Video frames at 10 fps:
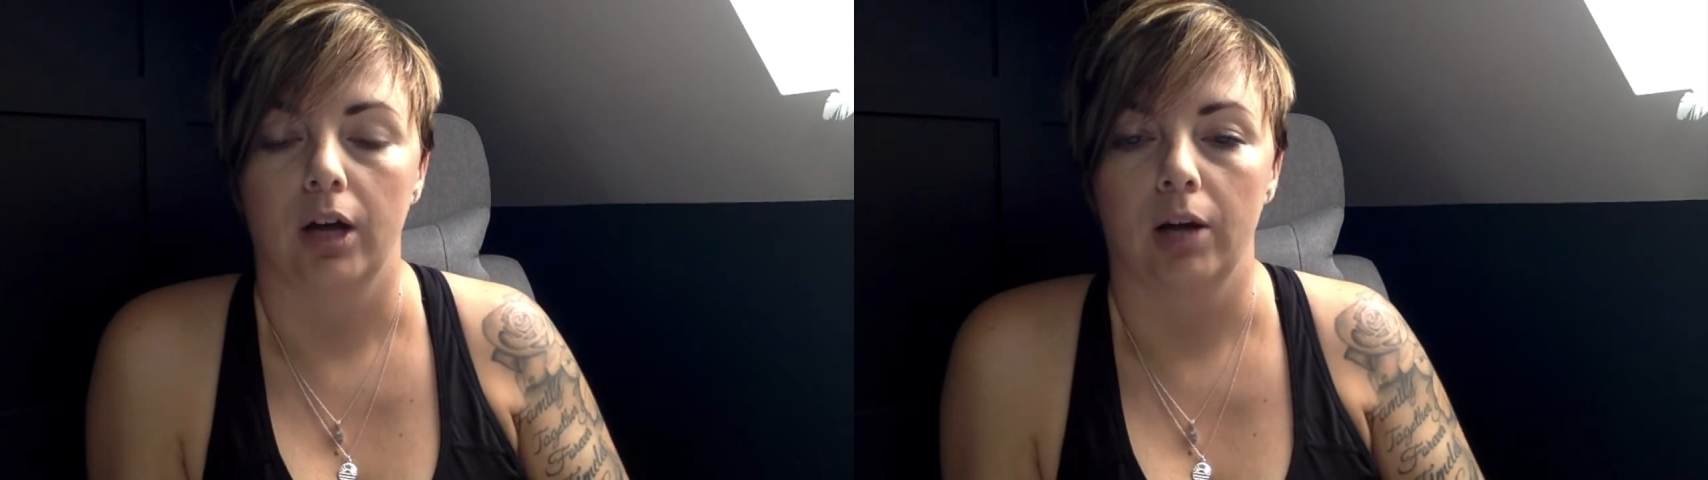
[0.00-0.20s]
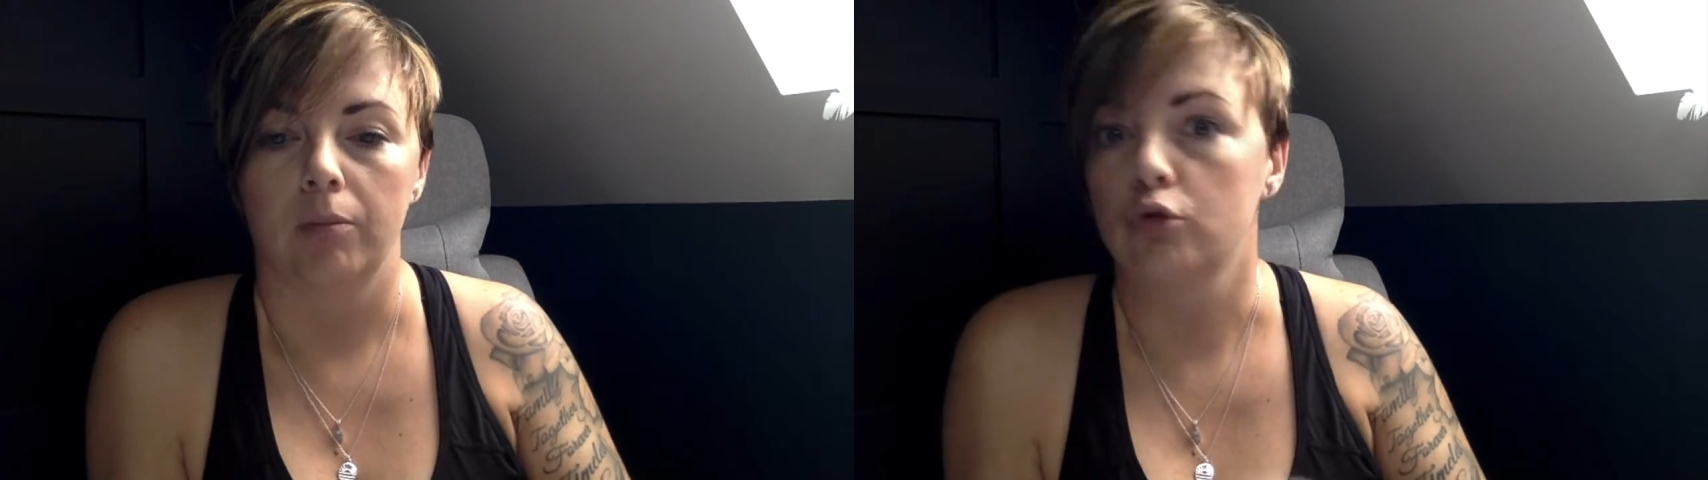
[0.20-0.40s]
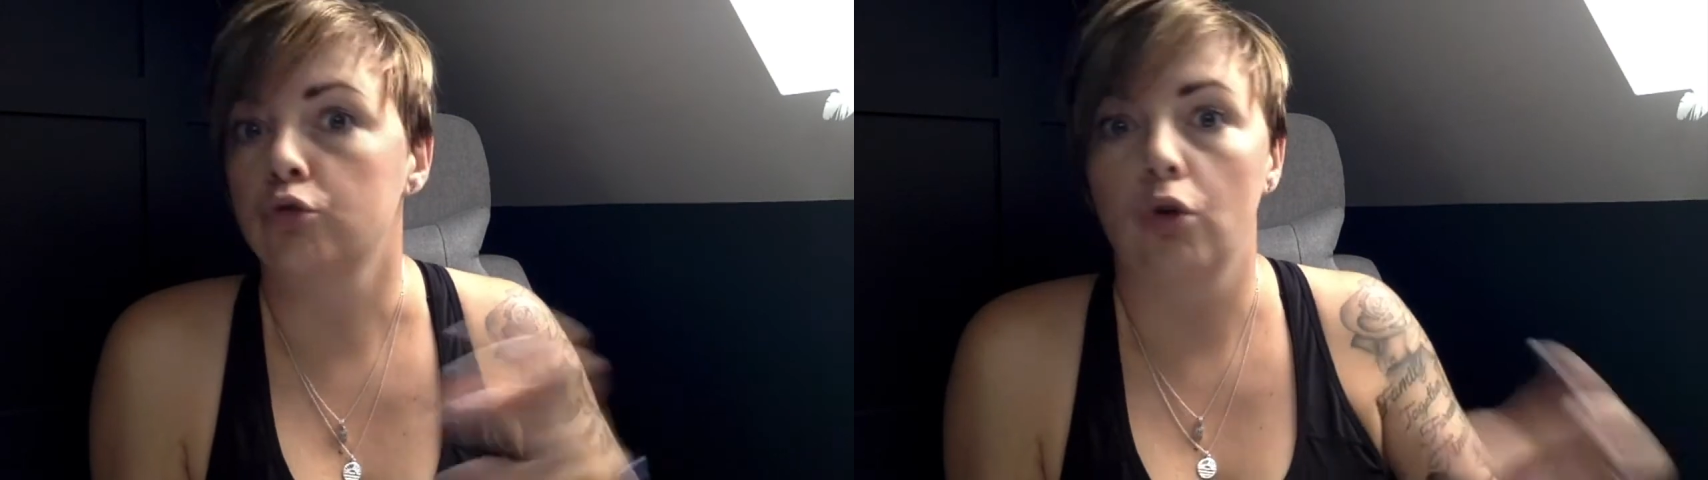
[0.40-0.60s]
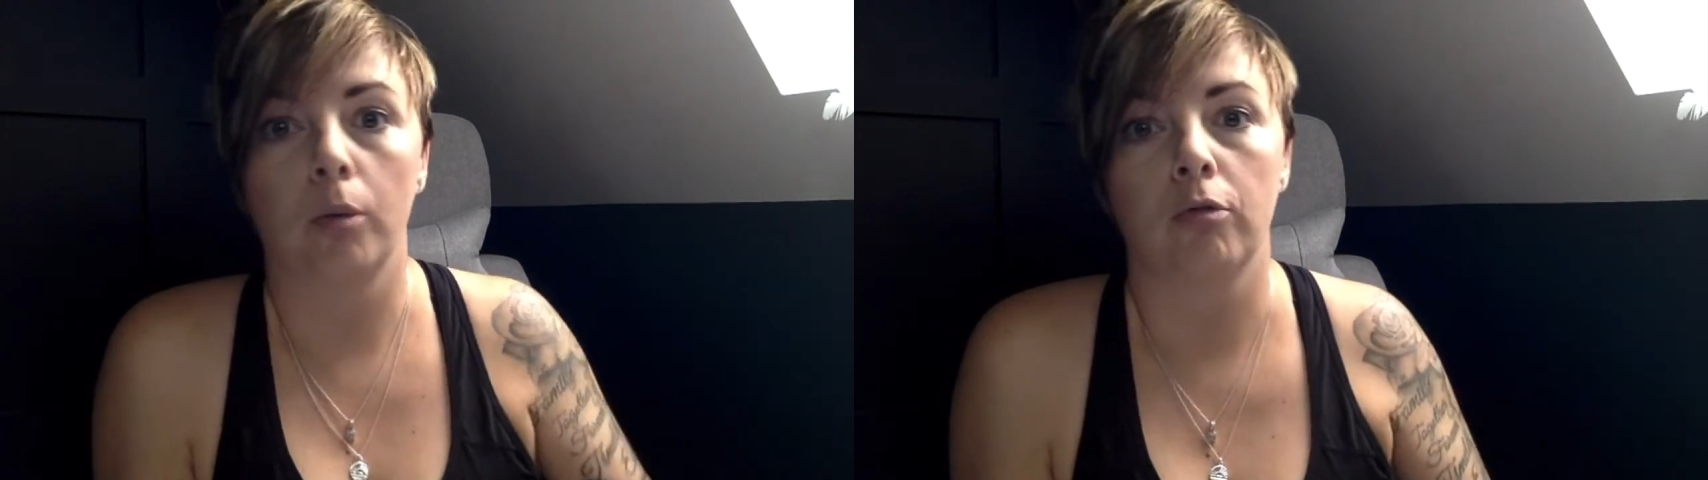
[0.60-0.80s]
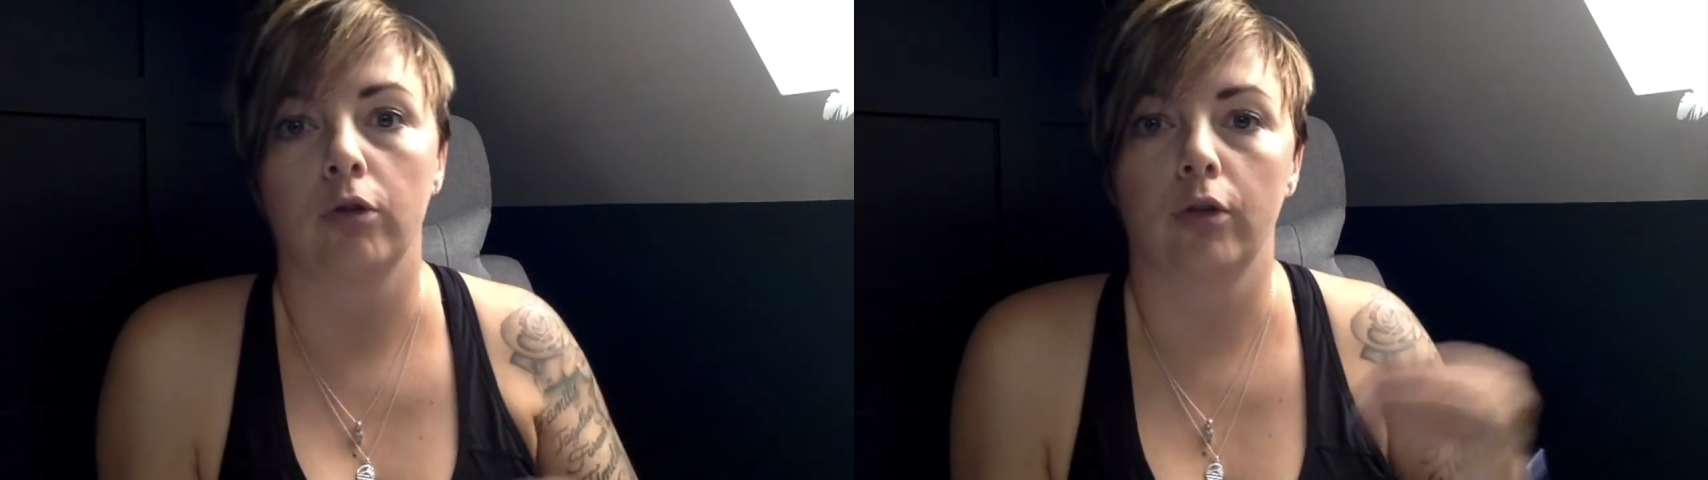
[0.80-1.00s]

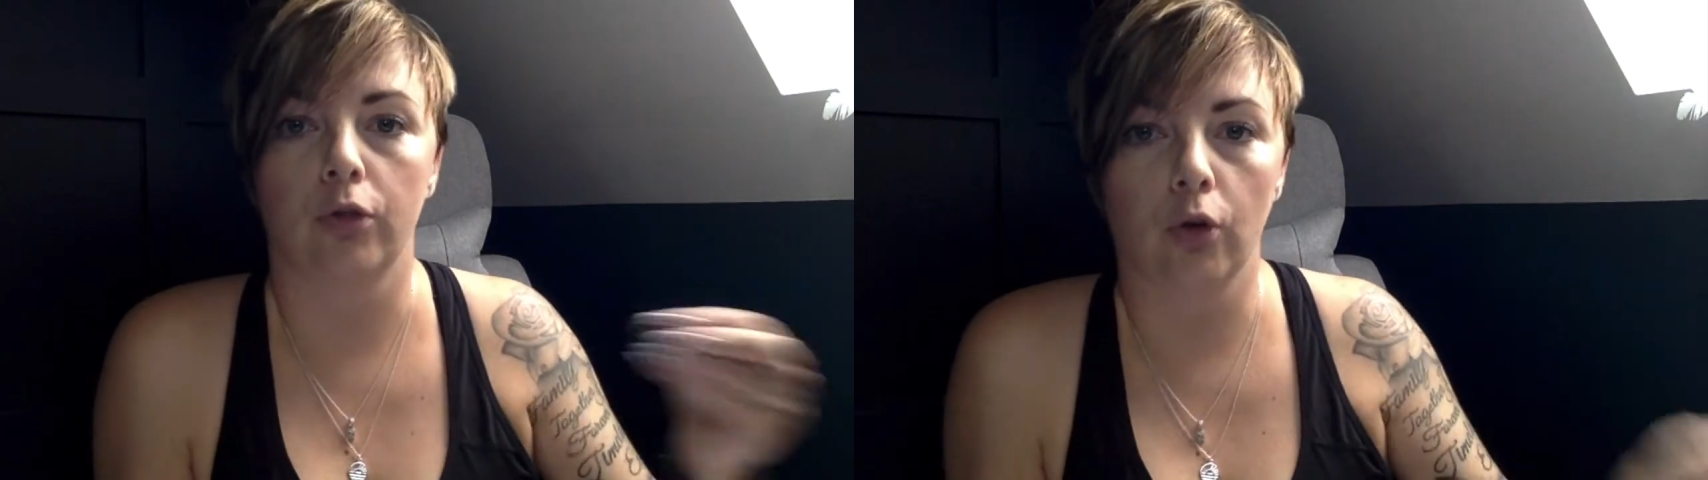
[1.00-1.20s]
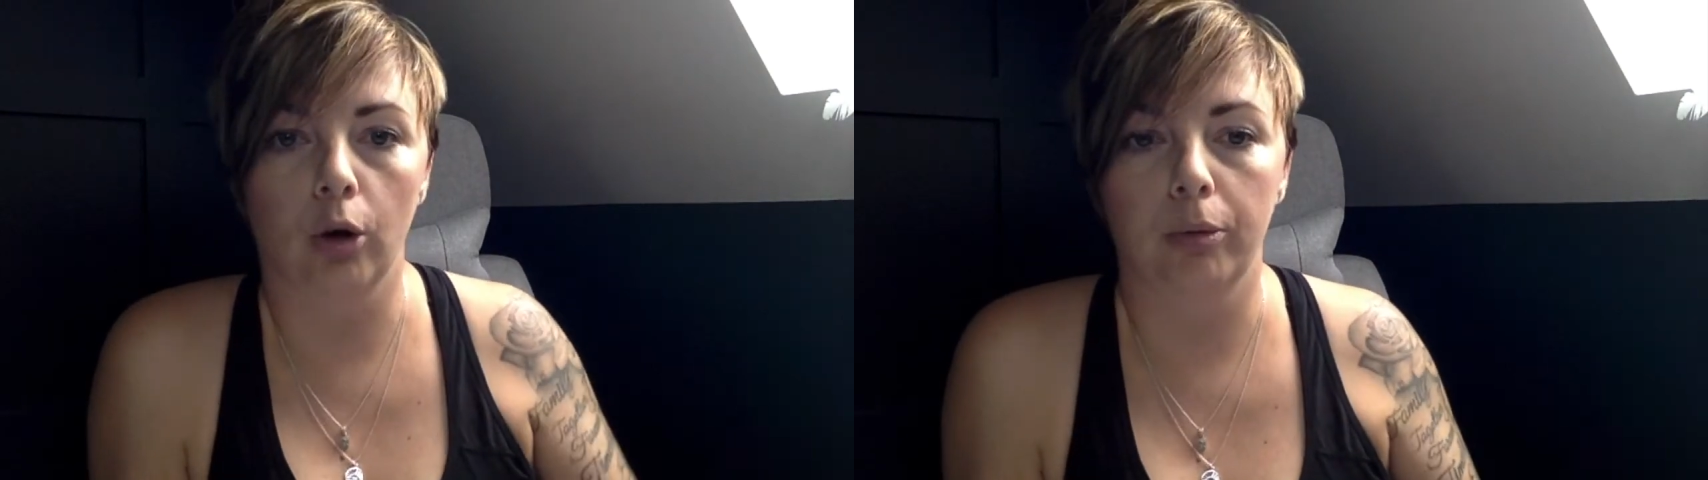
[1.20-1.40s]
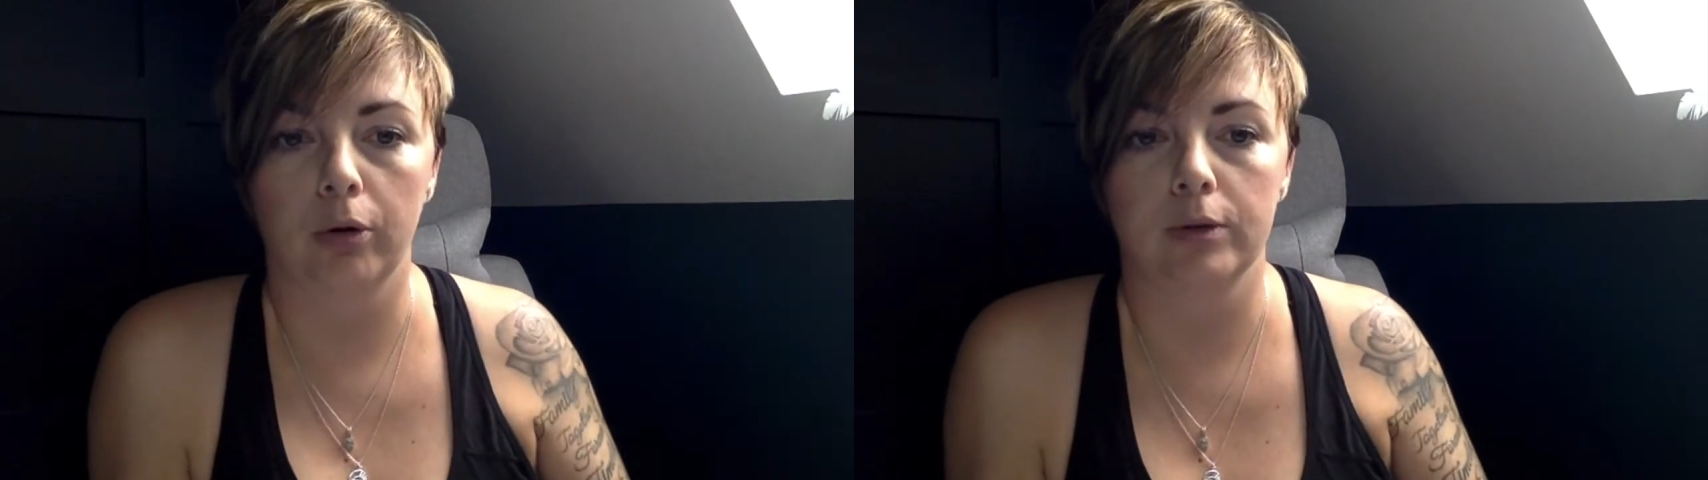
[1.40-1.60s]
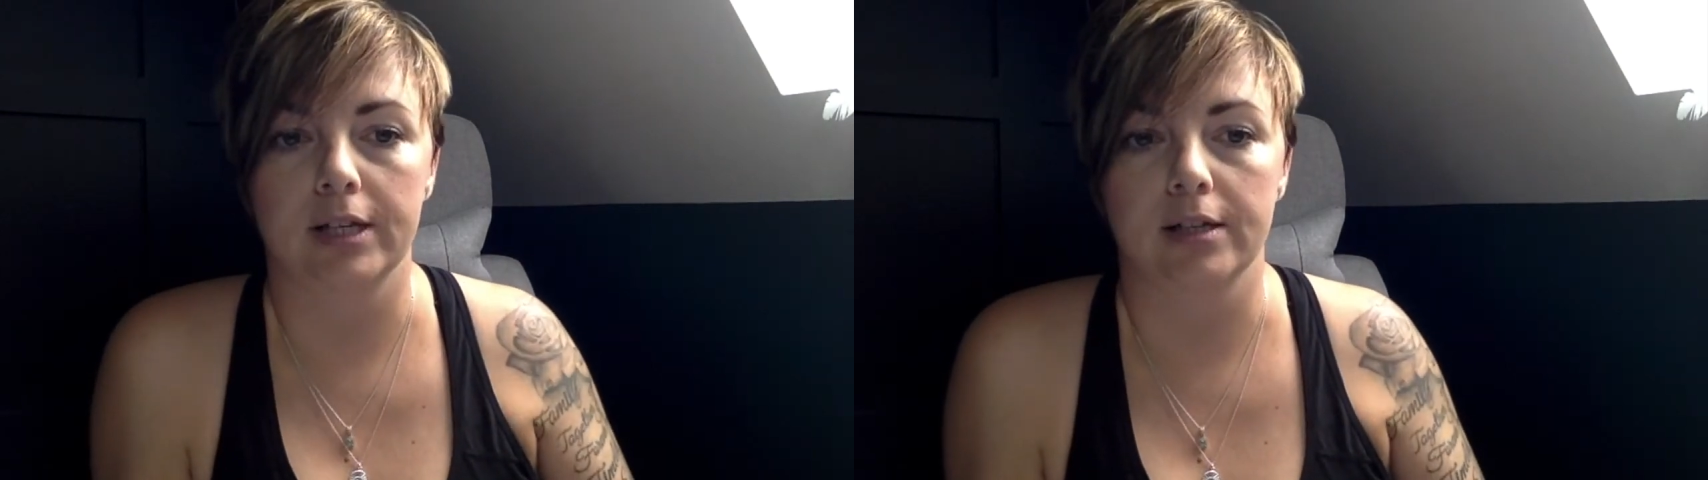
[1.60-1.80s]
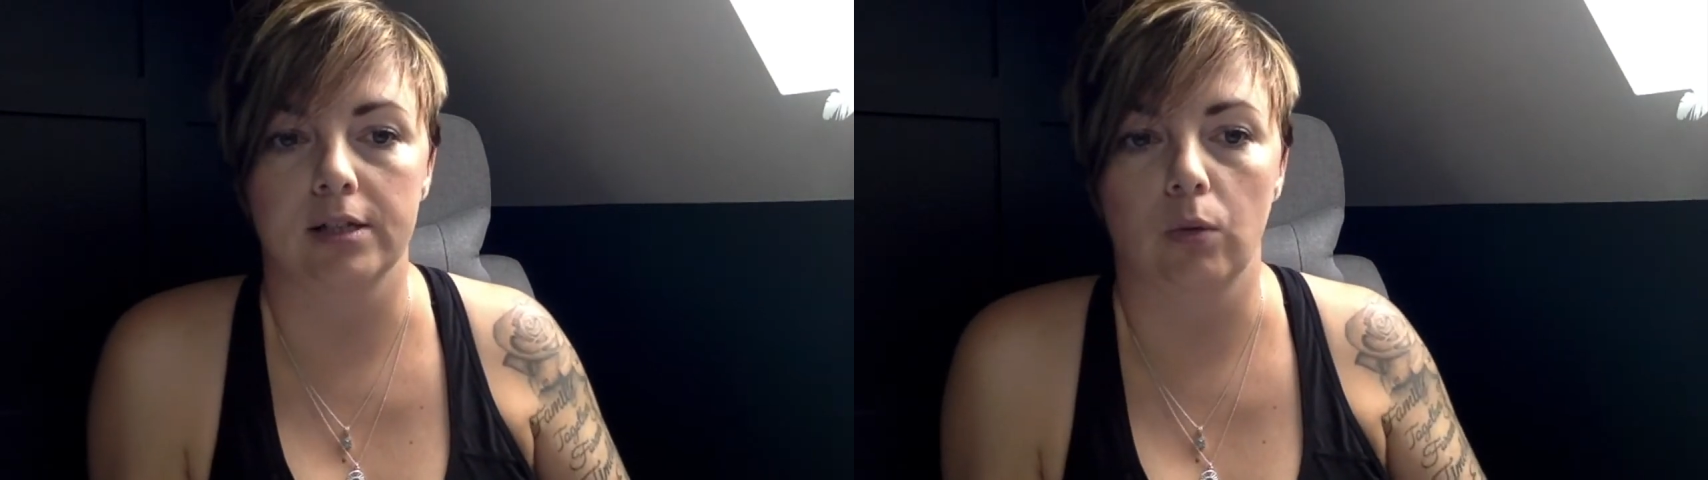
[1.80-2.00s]
trauma or the thought
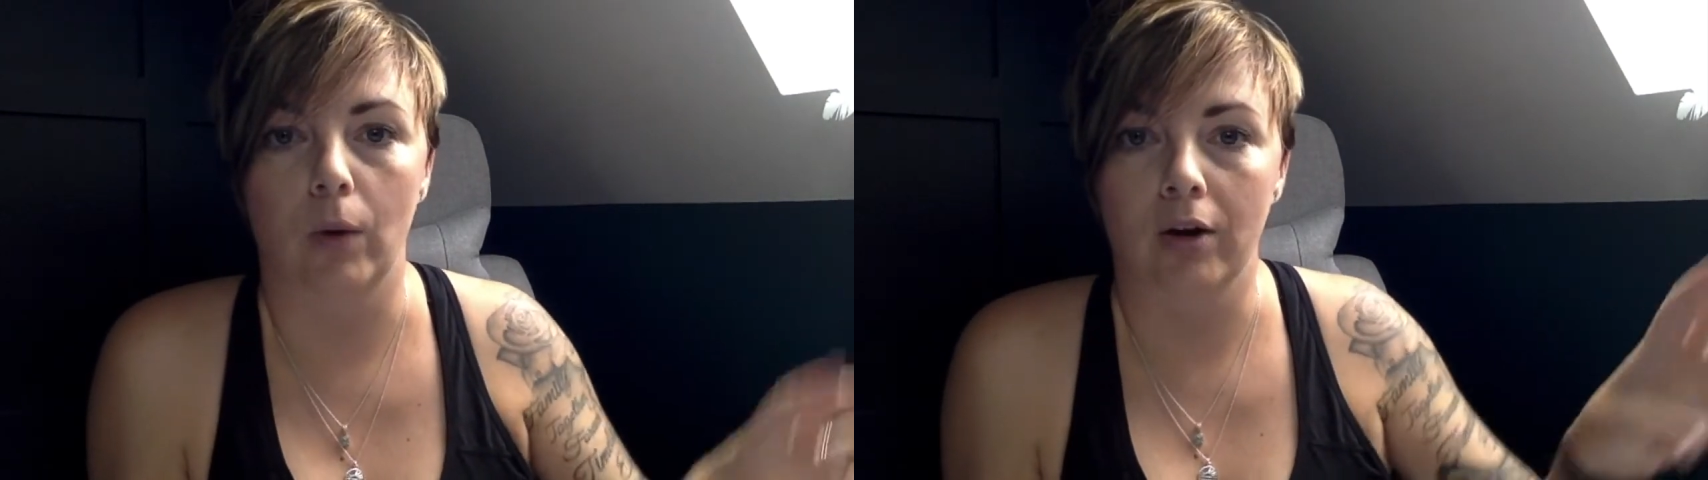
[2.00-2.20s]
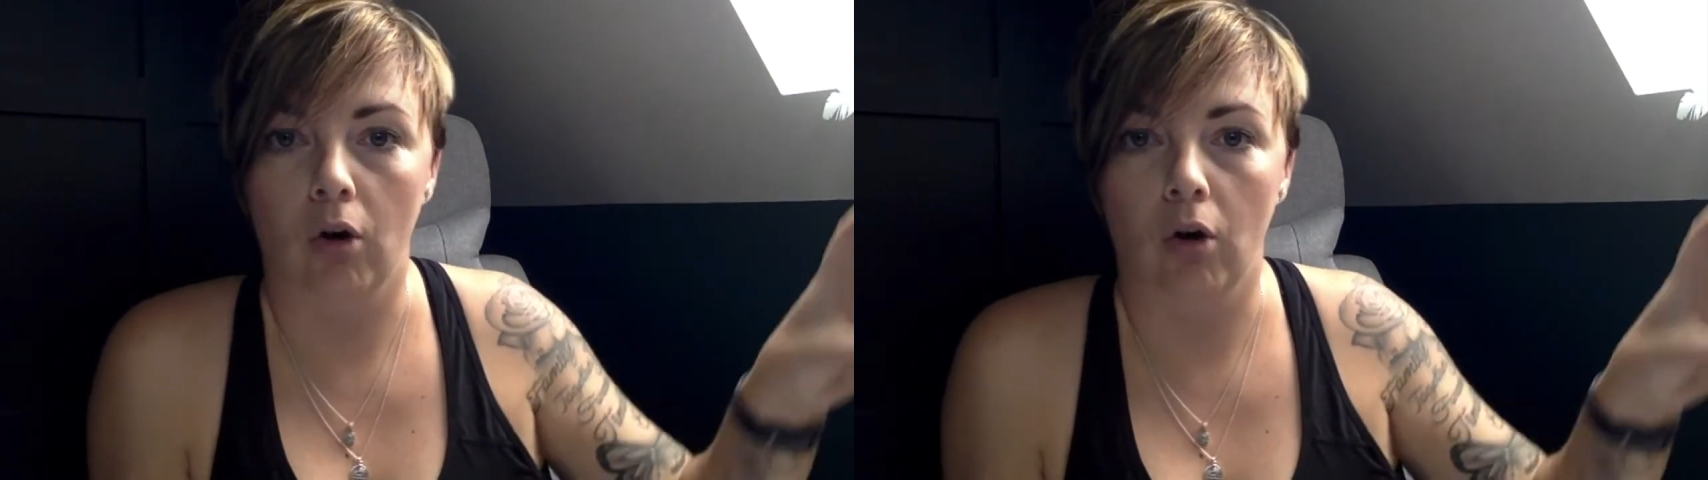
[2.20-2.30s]
process that went